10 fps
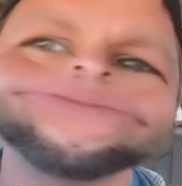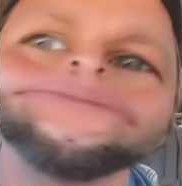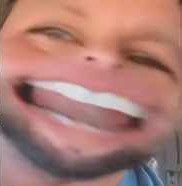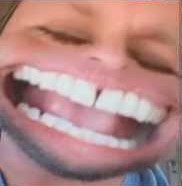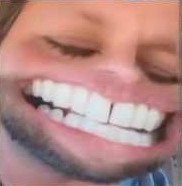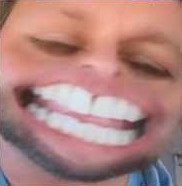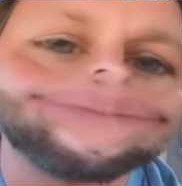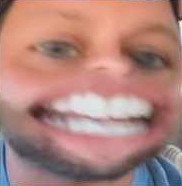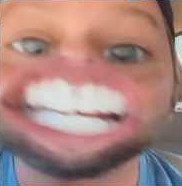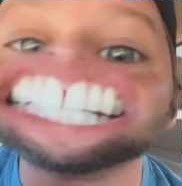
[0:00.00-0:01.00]
Well, like I said,
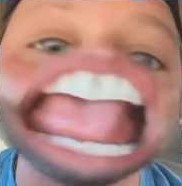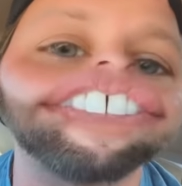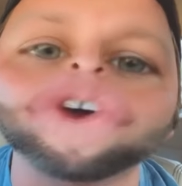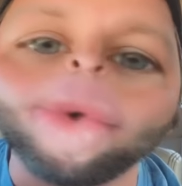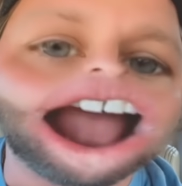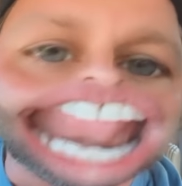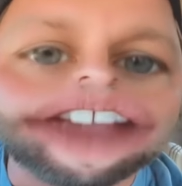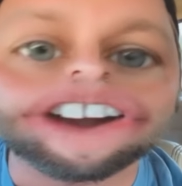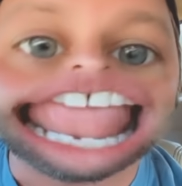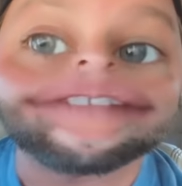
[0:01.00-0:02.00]
man, she's down for
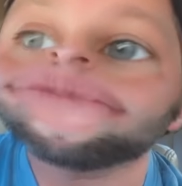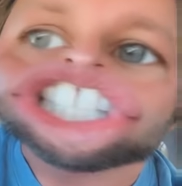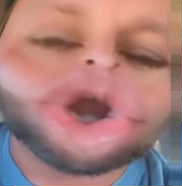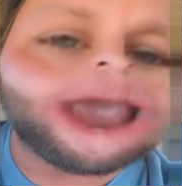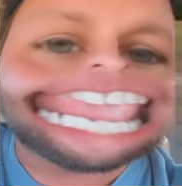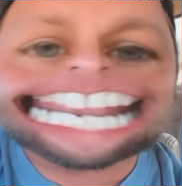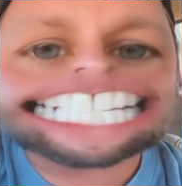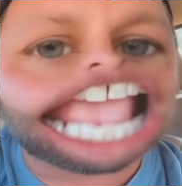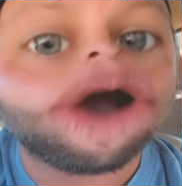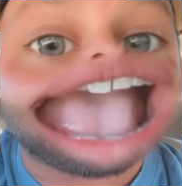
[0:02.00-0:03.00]
whatever. Like, 2 weekends
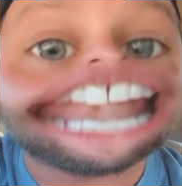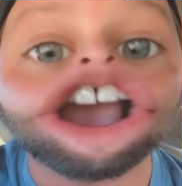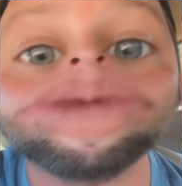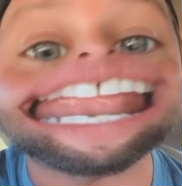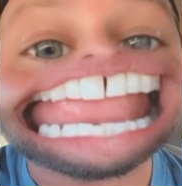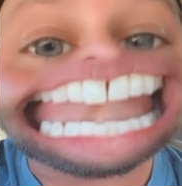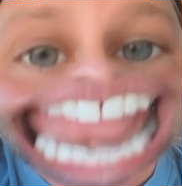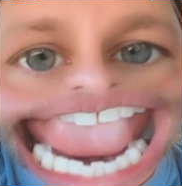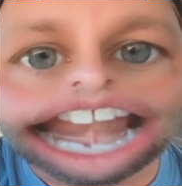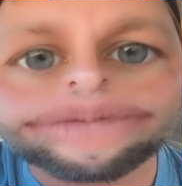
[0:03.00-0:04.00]
ago, I had to go up to
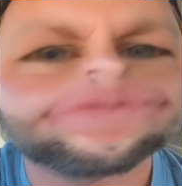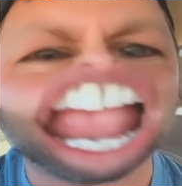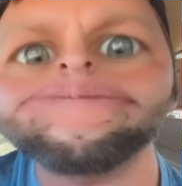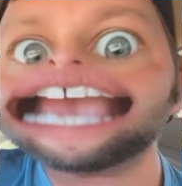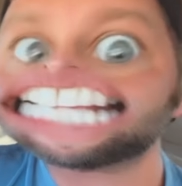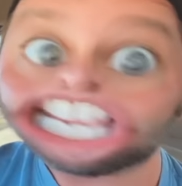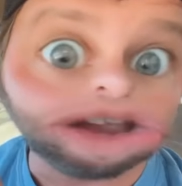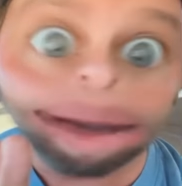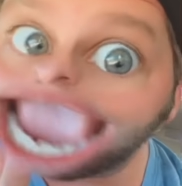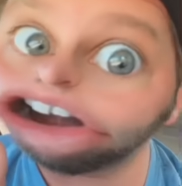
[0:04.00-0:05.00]
Indiana. Everybody's like,
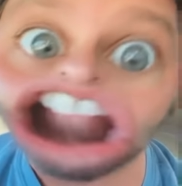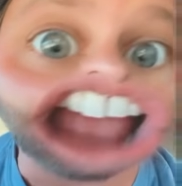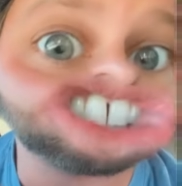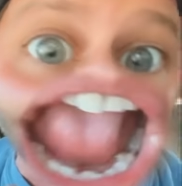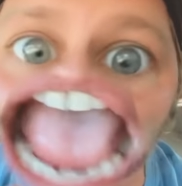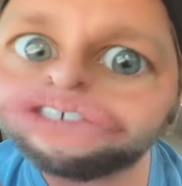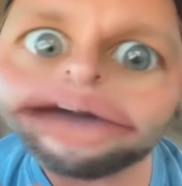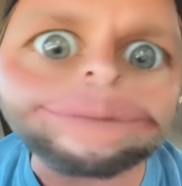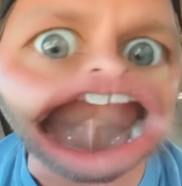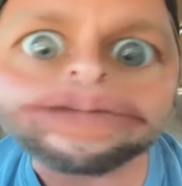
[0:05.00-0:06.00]
you better not drive
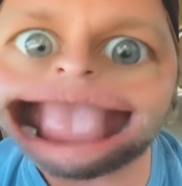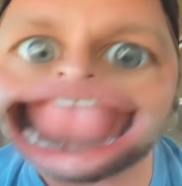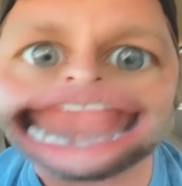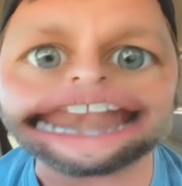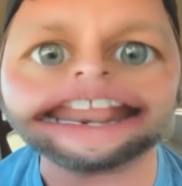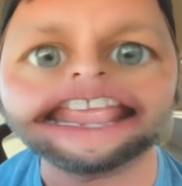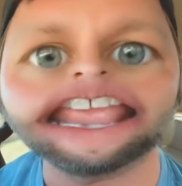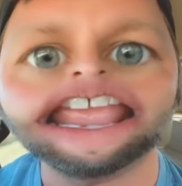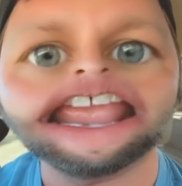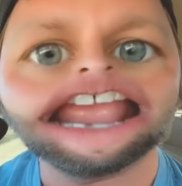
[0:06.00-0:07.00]
up there, man.
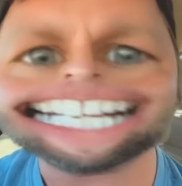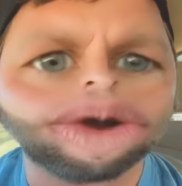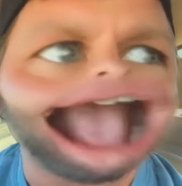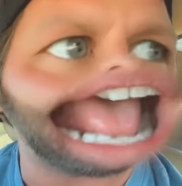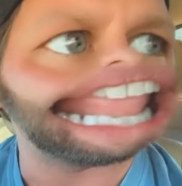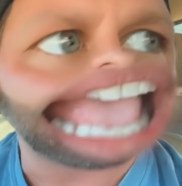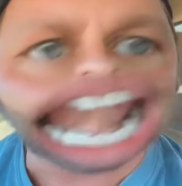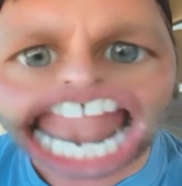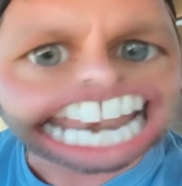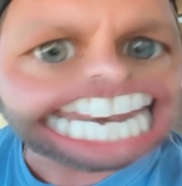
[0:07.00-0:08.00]
I was like, why? They got
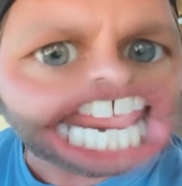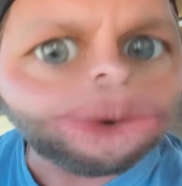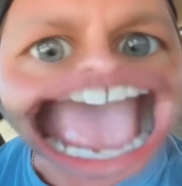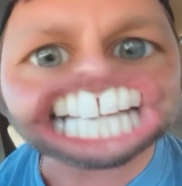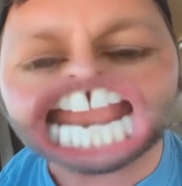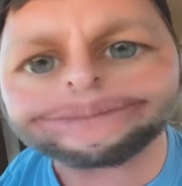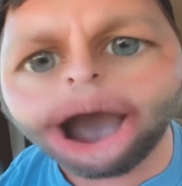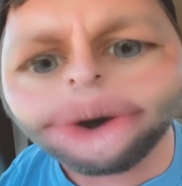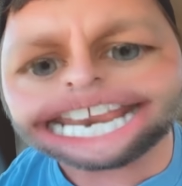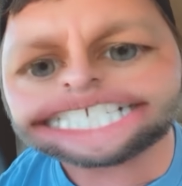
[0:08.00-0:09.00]
a lot of DUI
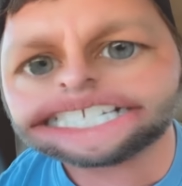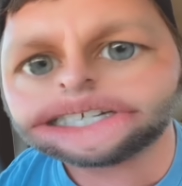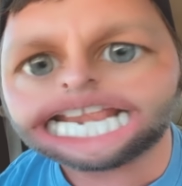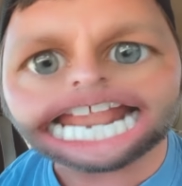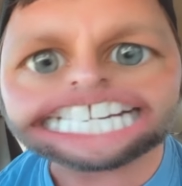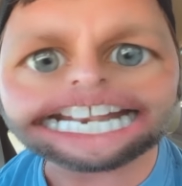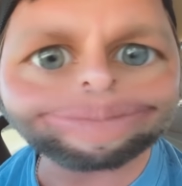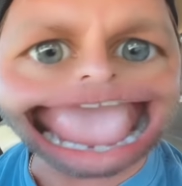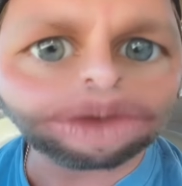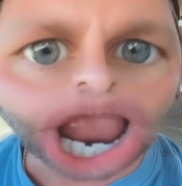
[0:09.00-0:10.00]
checkpoints. I take the
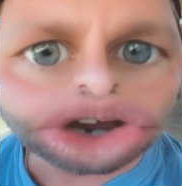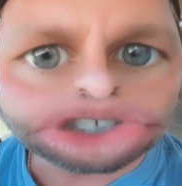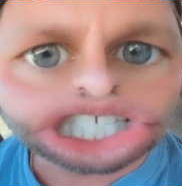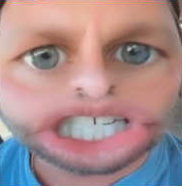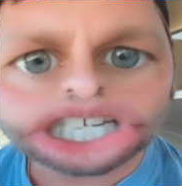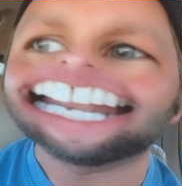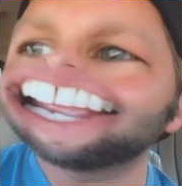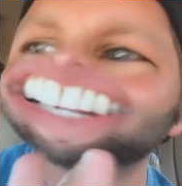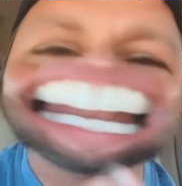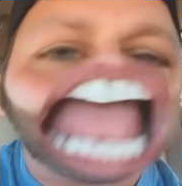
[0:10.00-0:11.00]
back roads.
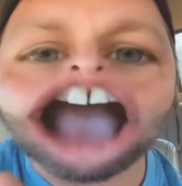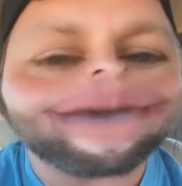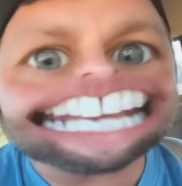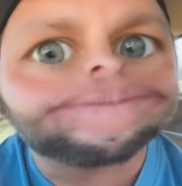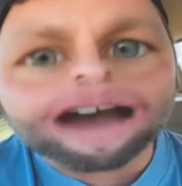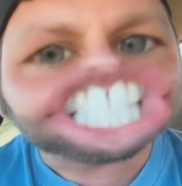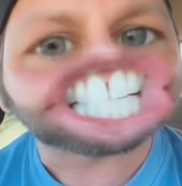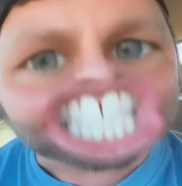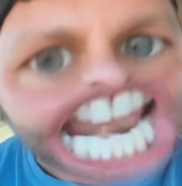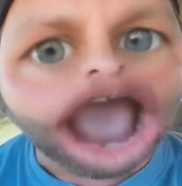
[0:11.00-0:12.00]
He's like, no, man, there's a bunch of
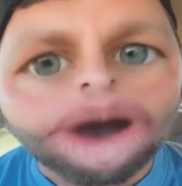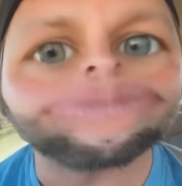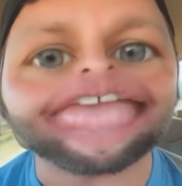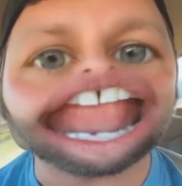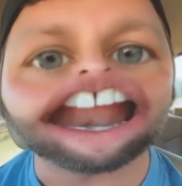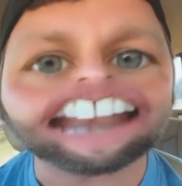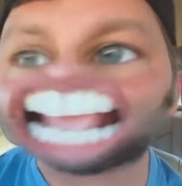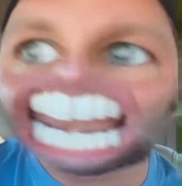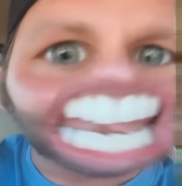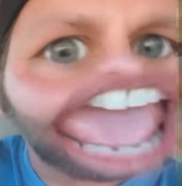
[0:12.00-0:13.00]
snow up there.
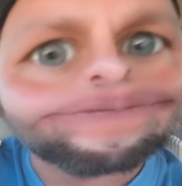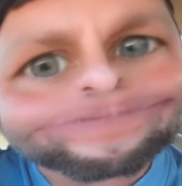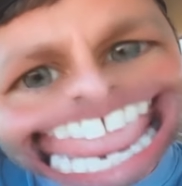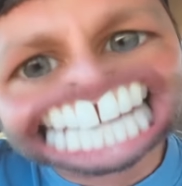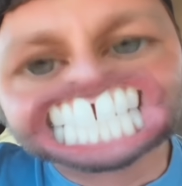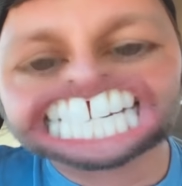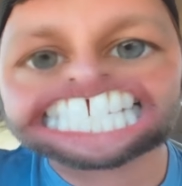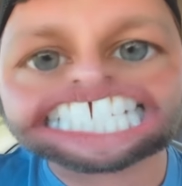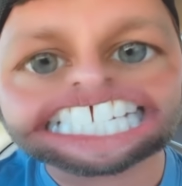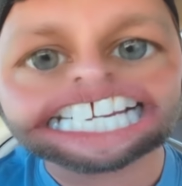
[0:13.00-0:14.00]
Like 11 inches.